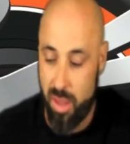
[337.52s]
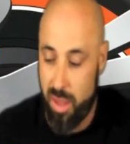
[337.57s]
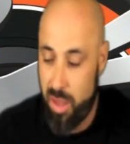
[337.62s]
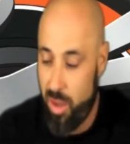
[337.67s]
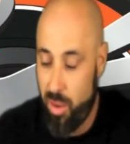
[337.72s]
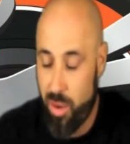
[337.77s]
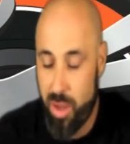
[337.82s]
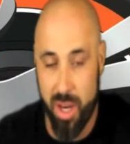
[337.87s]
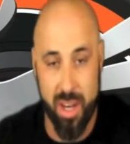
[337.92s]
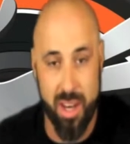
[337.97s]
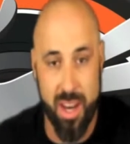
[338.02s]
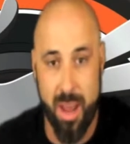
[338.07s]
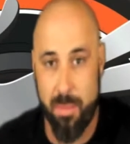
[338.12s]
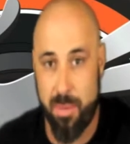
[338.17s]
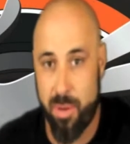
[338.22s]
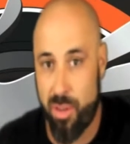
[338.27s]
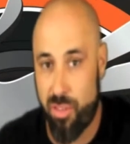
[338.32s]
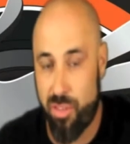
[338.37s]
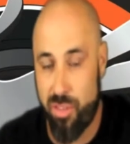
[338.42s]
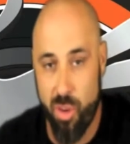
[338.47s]

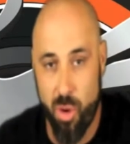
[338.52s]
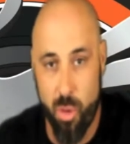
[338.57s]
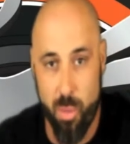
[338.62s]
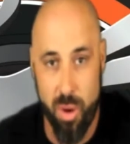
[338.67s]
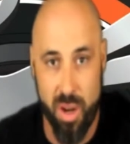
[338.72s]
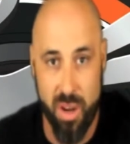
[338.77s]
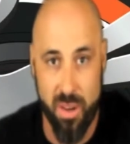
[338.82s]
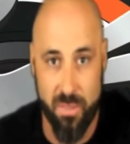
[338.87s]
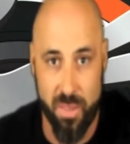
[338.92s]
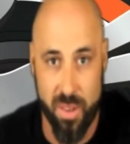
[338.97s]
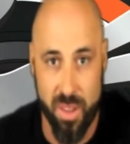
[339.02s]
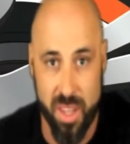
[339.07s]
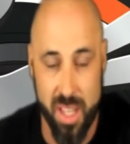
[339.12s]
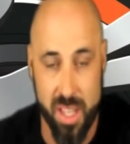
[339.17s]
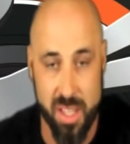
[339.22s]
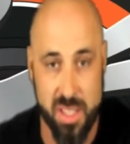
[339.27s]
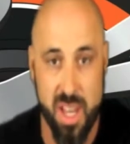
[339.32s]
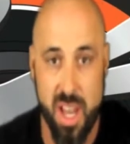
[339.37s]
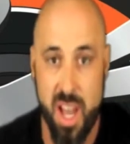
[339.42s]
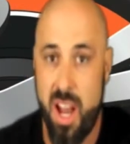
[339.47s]
adapt to so many different
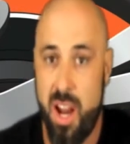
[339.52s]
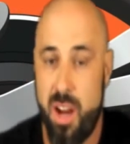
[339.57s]
things.